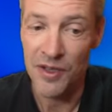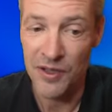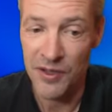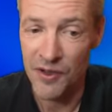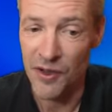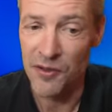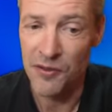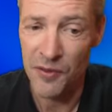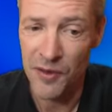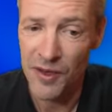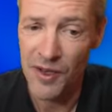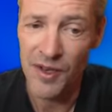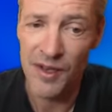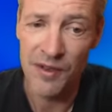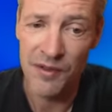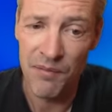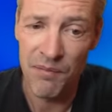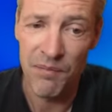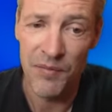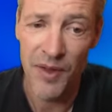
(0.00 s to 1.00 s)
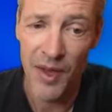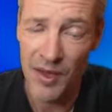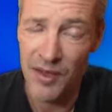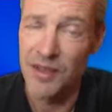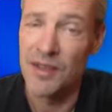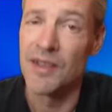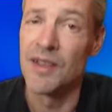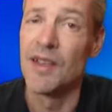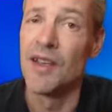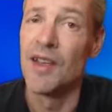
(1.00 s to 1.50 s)
It's not really
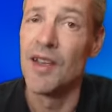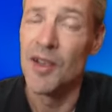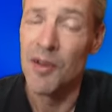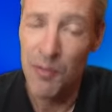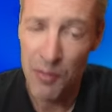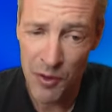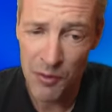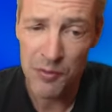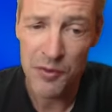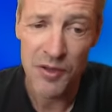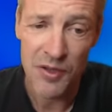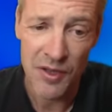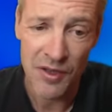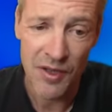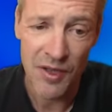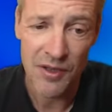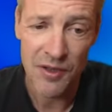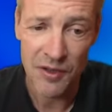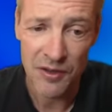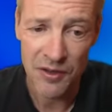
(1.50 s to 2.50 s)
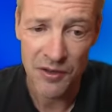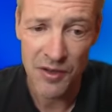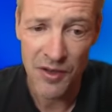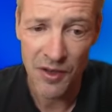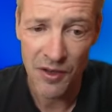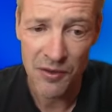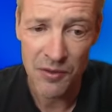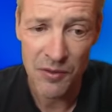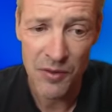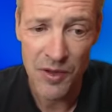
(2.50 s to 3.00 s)
that promising. They just
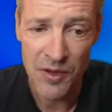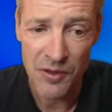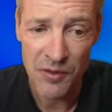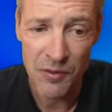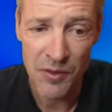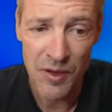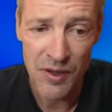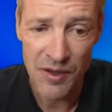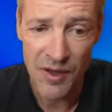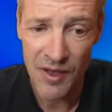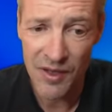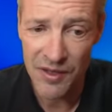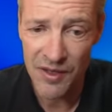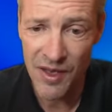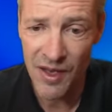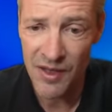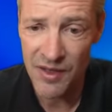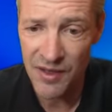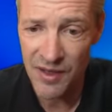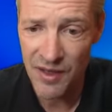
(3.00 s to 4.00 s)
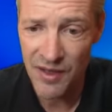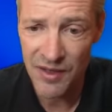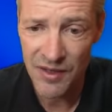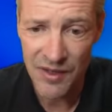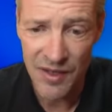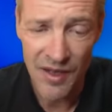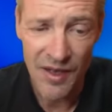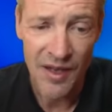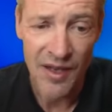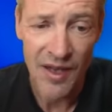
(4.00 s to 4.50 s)
traded queens, queen takes, knight
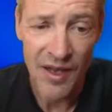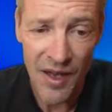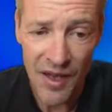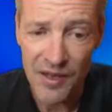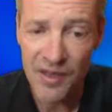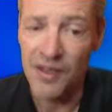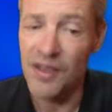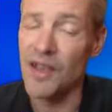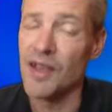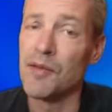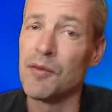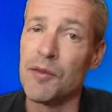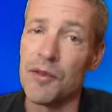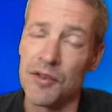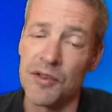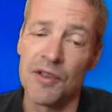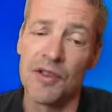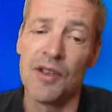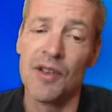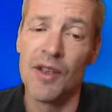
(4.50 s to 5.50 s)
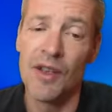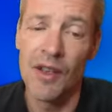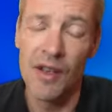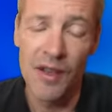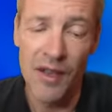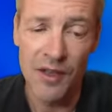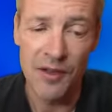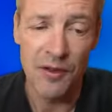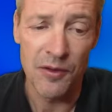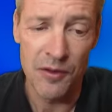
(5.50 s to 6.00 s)
takes, and the game was
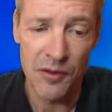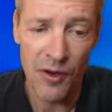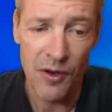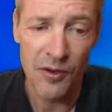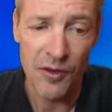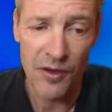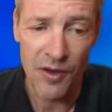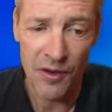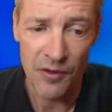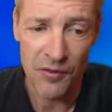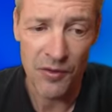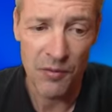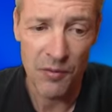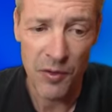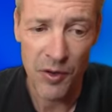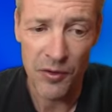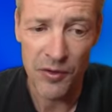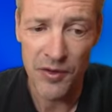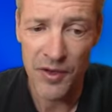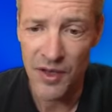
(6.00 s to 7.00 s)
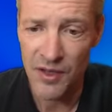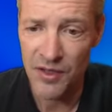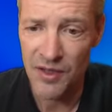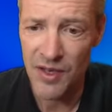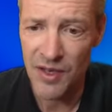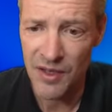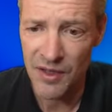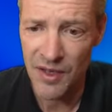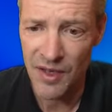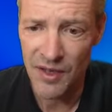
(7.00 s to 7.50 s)
later drawn here after pawn takes,
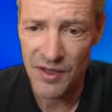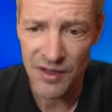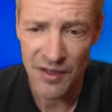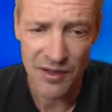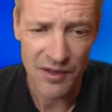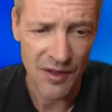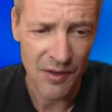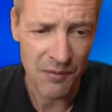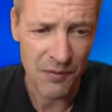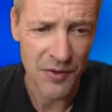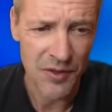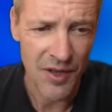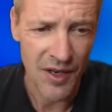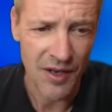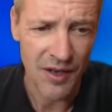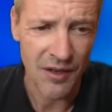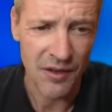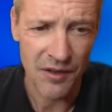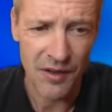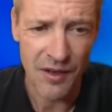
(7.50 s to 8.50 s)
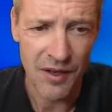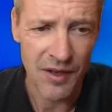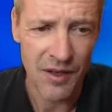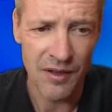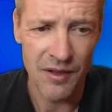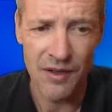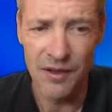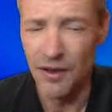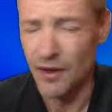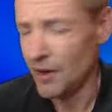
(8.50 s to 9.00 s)
king takes, and some check, I think.
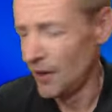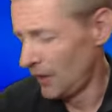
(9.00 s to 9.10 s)
And